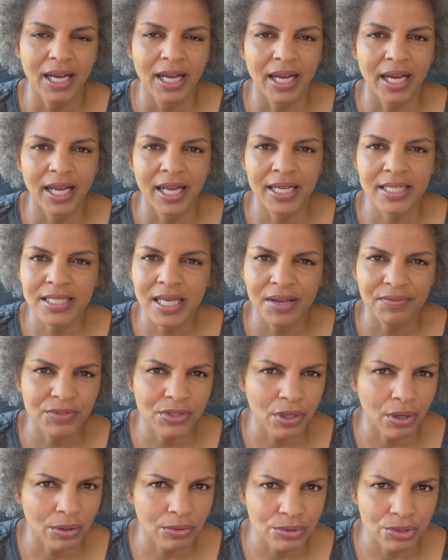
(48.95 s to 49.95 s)
as I've
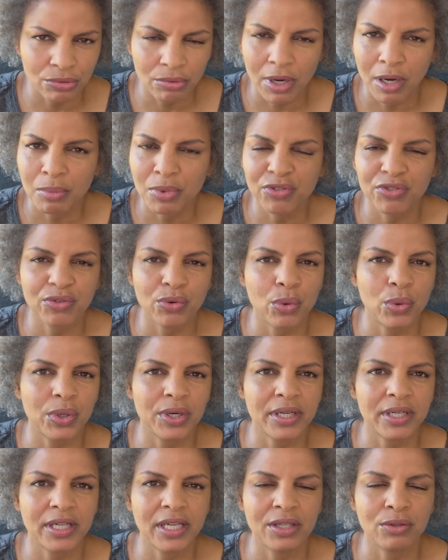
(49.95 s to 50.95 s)
told you all
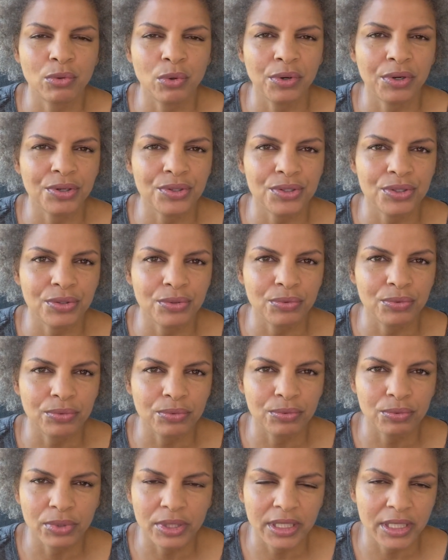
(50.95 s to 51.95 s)
before, in order to
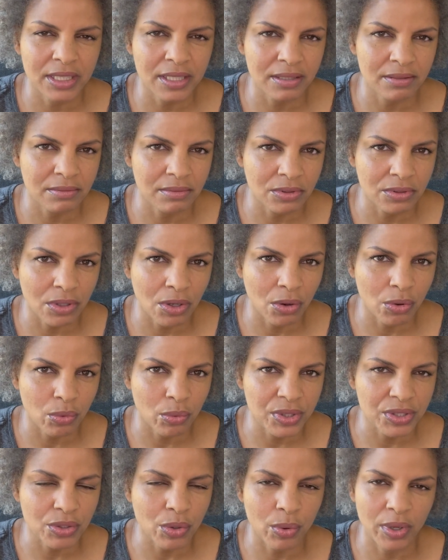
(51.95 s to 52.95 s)
really know
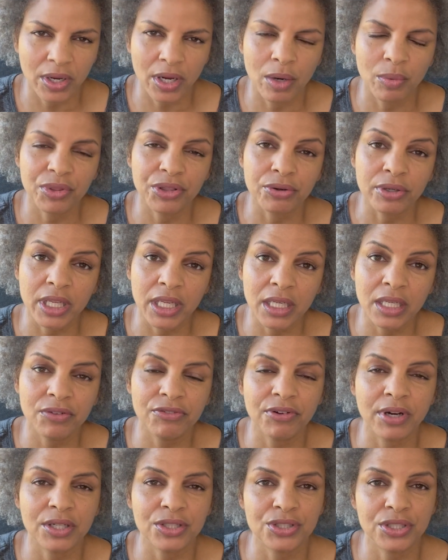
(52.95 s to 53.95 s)
what's going on with your kidney
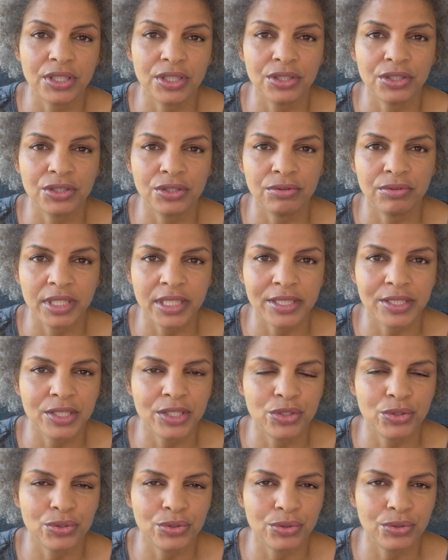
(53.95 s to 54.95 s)
function, you need
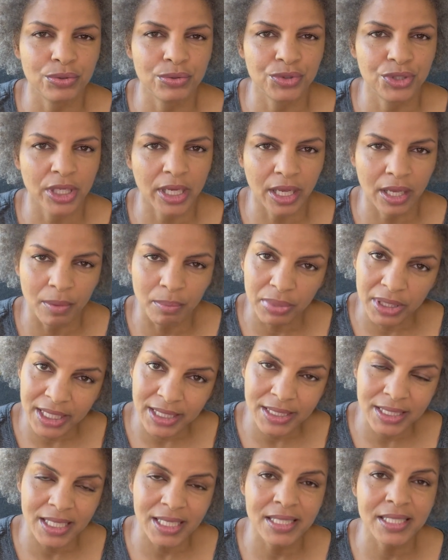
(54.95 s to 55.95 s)
to check a
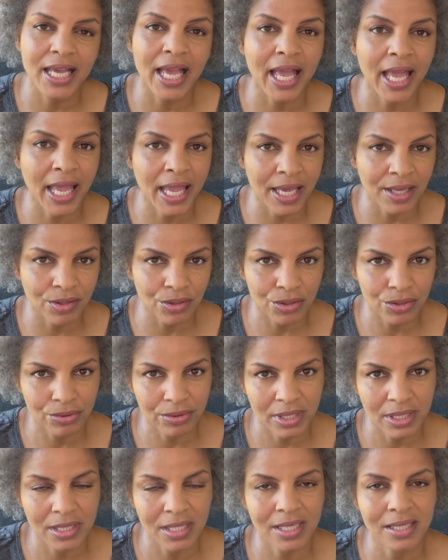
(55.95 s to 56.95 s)
blood test and a
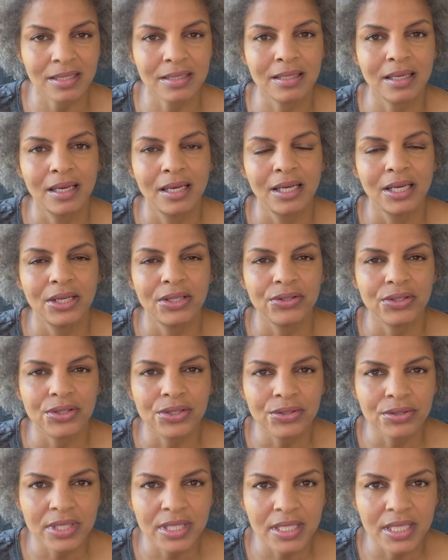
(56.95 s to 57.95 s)
urine test. The
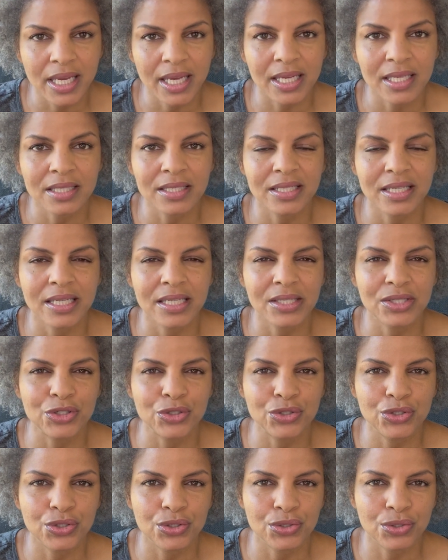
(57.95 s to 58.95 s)
urine test is
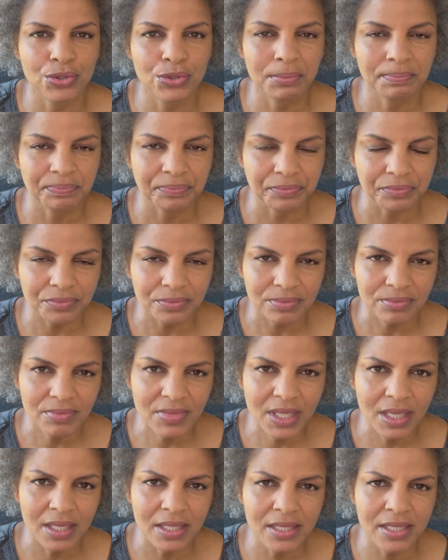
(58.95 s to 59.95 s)
to
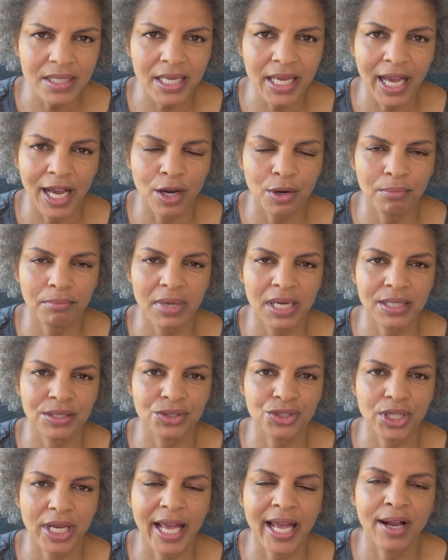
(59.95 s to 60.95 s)
see how
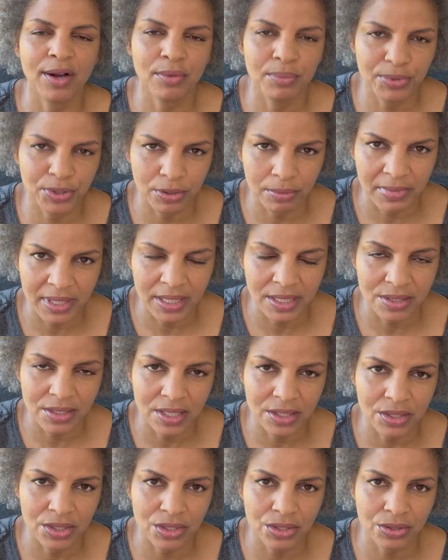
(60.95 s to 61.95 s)
much albumin is
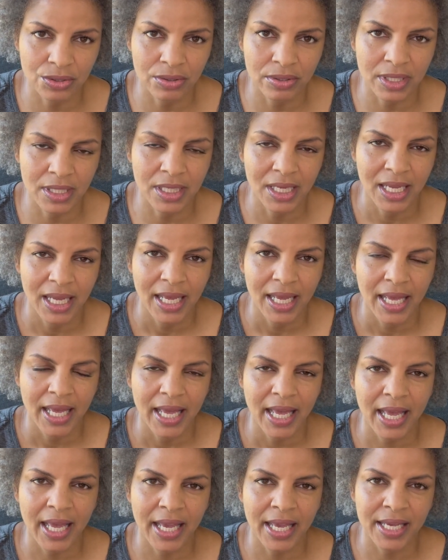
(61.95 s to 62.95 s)
in the urine,
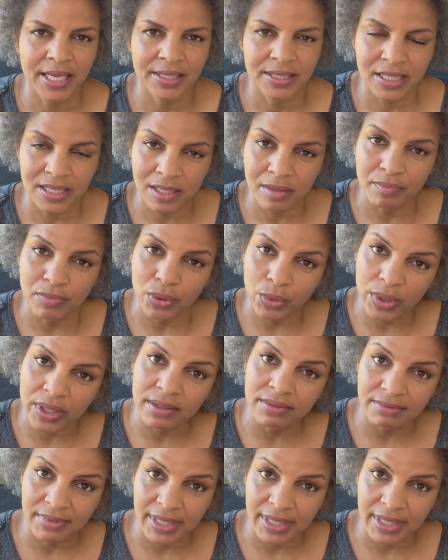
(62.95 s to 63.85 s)
and it's important